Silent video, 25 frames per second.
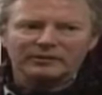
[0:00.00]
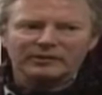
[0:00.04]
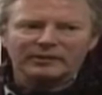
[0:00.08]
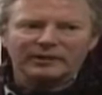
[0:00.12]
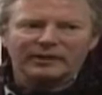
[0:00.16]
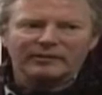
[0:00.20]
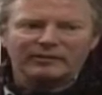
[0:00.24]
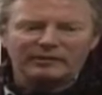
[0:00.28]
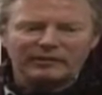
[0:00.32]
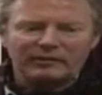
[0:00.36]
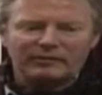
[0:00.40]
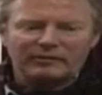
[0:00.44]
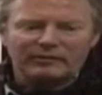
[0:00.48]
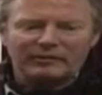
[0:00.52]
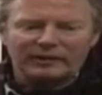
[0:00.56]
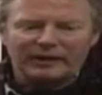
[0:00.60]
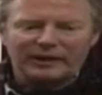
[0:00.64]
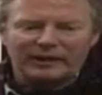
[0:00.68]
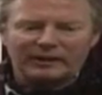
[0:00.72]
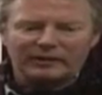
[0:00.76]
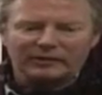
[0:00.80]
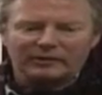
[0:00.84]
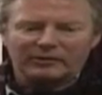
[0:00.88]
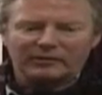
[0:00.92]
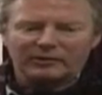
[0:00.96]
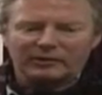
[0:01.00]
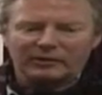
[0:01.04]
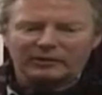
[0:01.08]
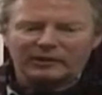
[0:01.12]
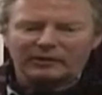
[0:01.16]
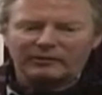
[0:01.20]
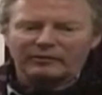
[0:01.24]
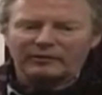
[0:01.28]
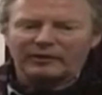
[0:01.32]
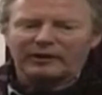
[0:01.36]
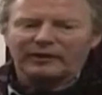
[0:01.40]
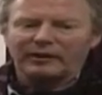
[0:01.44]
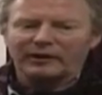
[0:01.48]
lovely feel, so
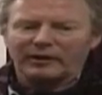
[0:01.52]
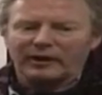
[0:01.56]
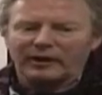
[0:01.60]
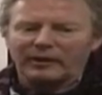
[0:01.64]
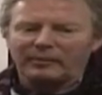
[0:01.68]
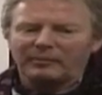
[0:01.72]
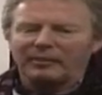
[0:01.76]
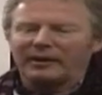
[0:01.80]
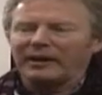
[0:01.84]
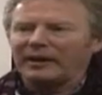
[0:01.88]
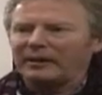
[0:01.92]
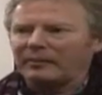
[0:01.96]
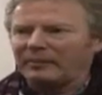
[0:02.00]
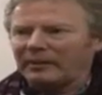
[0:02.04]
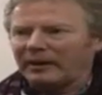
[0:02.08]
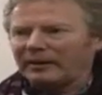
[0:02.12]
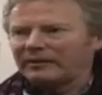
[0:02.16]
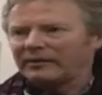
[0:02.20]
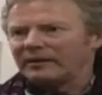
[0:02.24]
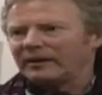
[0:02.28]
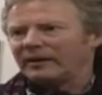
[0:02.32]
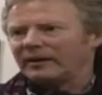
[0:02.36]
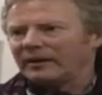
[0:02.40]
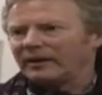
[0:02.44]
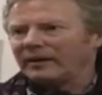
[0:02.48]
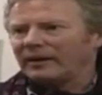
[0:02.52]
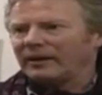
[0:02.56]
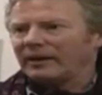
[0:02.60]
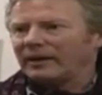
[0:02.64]
I find that I play better